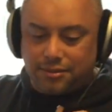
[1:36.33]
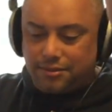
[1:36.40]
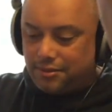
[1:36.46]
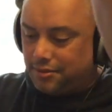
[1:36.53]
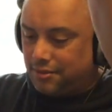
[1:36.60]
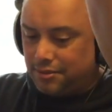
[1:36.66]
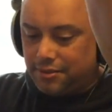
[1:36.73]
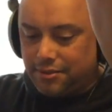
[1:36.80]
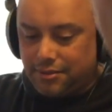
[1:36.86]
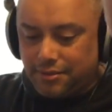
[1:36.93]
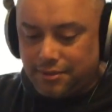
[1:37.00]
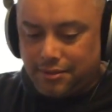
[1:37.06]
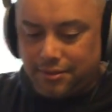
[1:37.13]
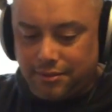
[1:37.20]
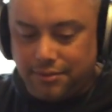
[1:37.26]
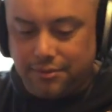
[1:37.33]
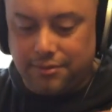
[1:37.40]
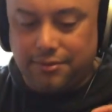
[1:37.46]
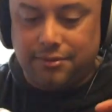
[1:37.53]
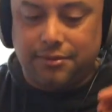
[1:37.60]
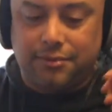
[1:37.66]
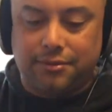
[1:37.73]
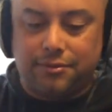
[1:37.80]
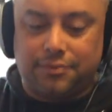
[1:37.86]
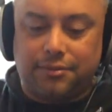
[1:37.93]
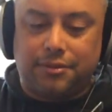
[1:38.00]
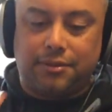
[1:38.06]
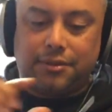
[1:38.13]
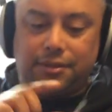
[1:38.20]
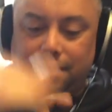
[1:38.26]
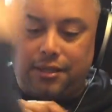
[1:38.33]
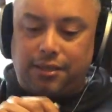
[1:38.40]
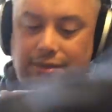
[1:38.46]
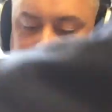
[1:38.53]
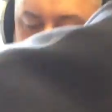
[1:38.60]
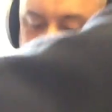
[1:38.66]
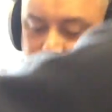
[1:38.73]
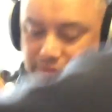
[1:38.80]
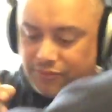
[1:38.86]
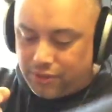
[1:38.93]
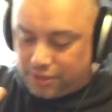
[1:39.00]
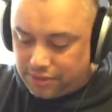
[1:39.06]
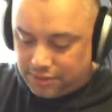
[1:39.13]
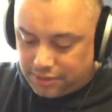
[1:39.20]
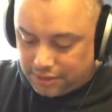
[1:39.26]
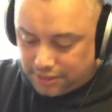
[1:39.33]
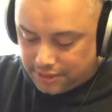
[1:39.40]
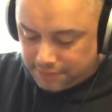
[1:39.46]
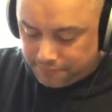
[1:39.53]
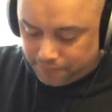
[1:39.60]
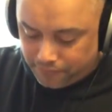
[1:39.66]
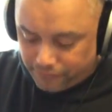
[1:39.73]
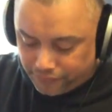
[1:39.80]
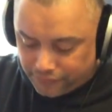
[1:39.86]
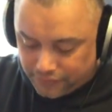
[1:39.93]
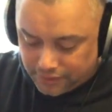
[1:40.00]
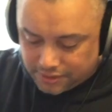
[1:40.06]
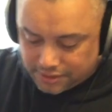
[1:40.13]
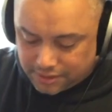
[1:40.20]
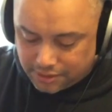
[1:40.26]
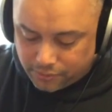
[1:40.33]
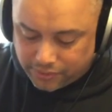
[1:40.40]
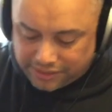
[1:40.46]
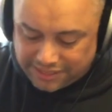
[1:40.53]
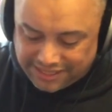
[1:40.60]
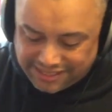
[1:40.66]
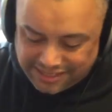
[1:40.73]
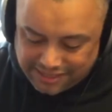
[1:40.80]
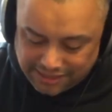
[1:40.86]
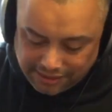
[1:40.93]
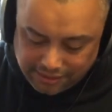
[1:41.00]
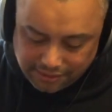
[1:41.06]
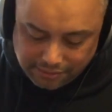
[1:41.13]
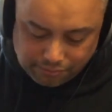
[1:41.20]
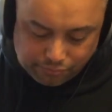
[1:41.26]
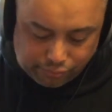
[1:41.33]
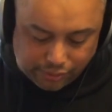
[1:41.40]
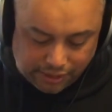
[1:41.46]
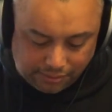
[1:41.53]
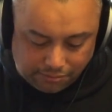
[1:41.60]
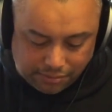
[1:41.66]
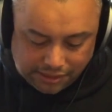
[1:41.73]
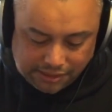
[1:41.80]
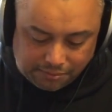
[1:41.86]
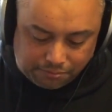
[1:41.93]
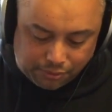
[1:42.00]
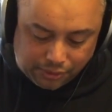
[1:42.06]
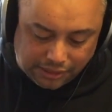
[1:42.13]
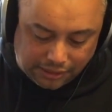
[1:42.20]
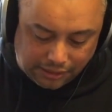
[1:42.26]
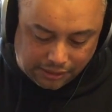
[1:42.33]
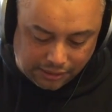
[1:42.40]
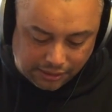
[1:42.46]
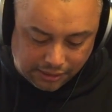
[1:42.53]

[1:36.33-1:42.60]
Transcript: On E, put on your mm-hmm. pen, and then and then taste. We've got. Um, so we're tasting the bread and butter pudding.